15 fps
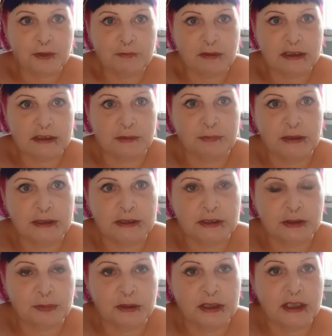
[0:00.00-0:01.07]
recipes
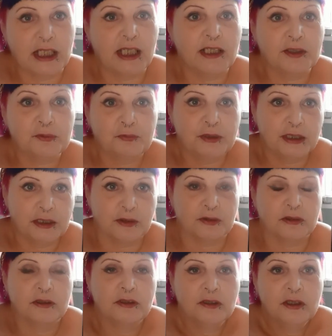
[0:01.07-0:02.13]
this week, and
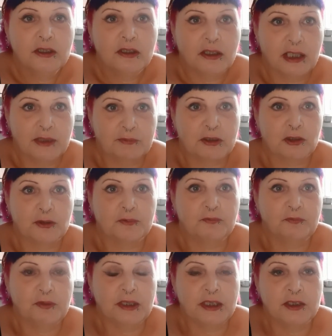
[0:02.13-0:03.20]
vegan. I have a lot of
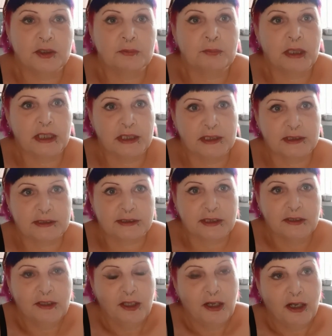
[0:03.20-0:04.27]
vegan bakes,
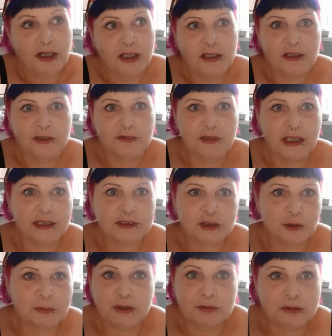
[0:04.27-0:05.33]
and next
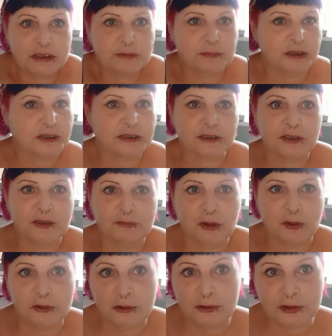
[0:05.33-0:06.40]
it'll be Christmas, and I've
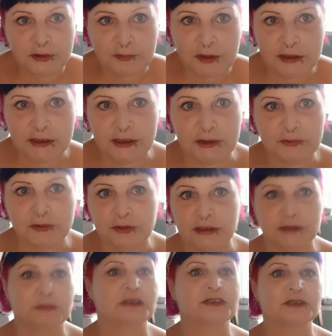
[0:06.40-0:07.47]
got loads of ideas for
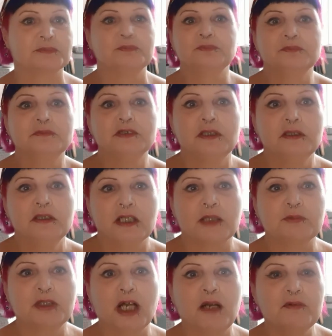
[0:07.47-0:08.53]
Christmas. I'm
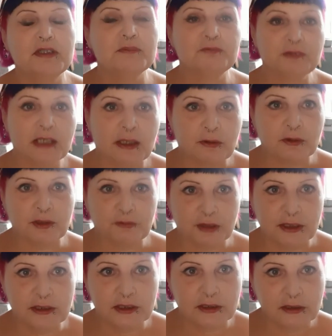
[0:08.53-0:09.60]
covered in flour, I
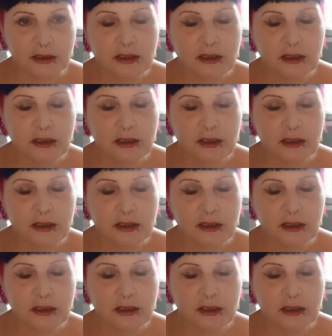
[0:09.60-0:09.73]
think.